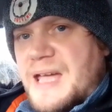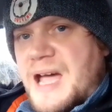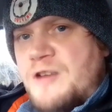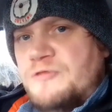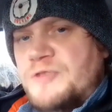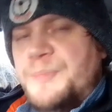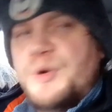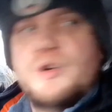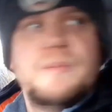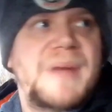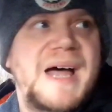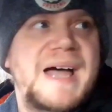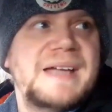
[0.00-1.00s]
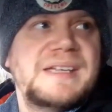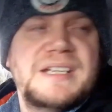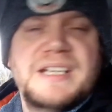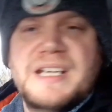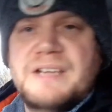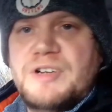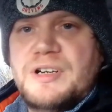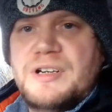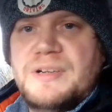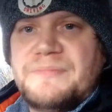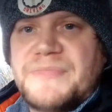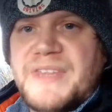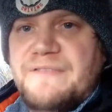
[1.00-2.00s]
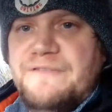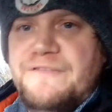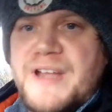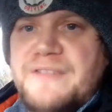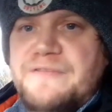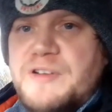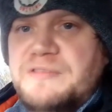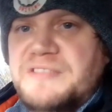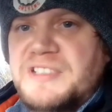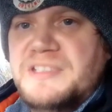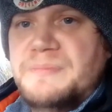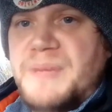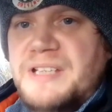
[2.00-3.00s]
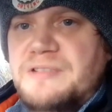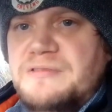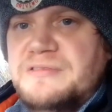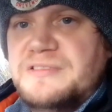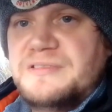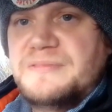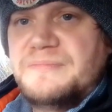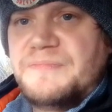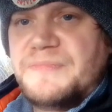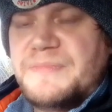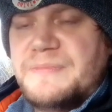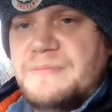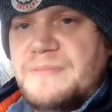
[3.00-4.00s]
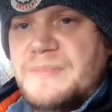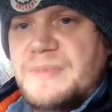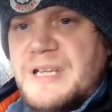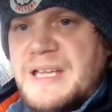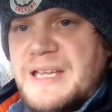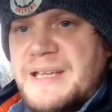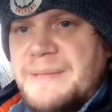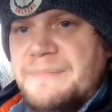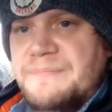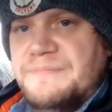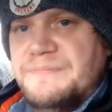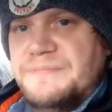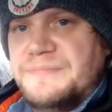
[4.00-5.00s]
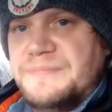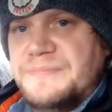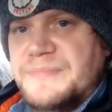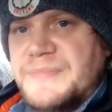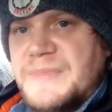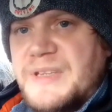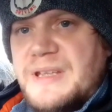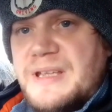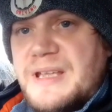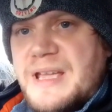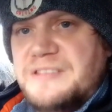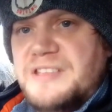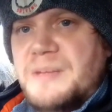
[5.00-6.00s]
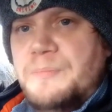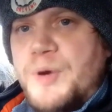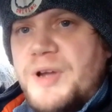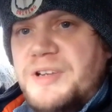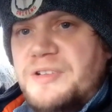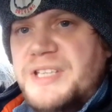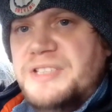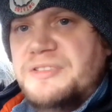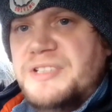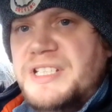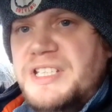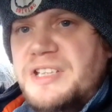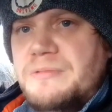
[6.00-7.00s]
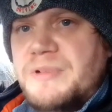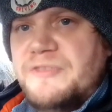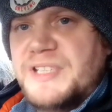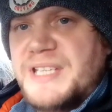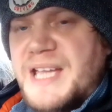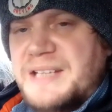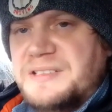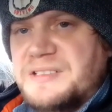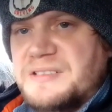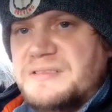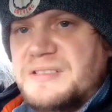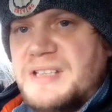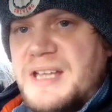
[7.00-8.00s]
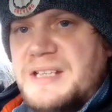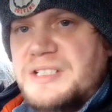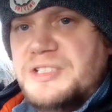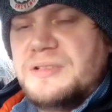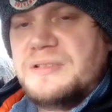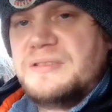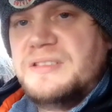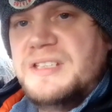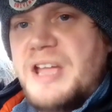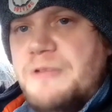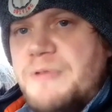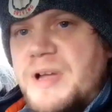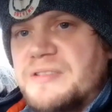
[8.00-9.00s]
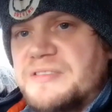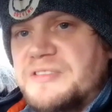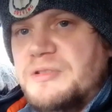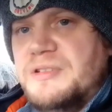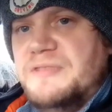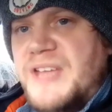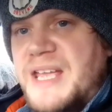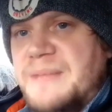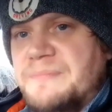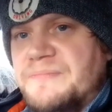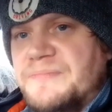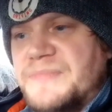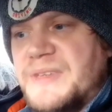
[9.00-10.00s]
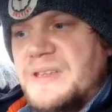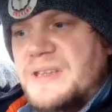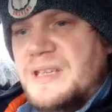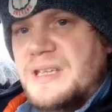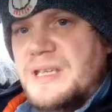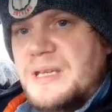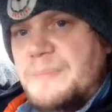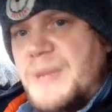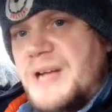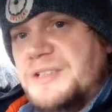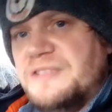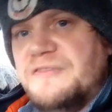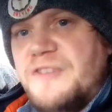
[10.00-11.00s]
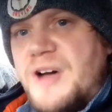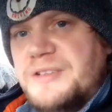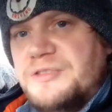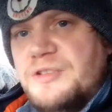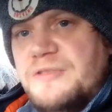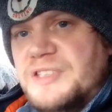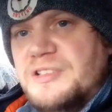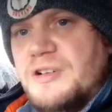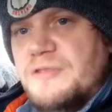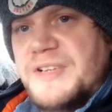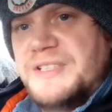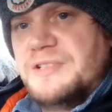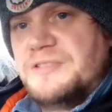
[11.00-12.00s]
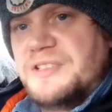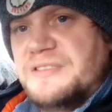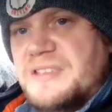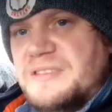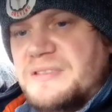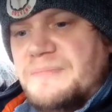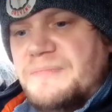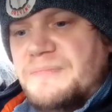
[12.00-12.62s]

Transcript: I'll report back in another 5,000 miles at some point later in the year with the Cactus and see how well it's doing then. But I just thought I'd do this little video just as